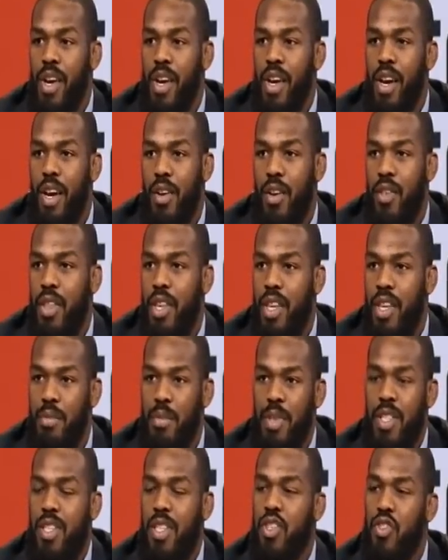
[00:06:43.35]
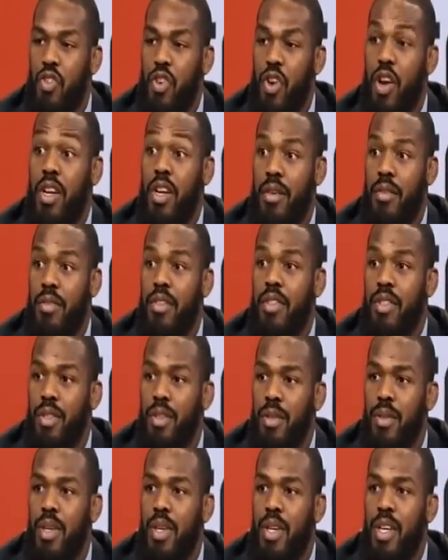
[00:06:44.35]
I don't think he's mentally strong enough to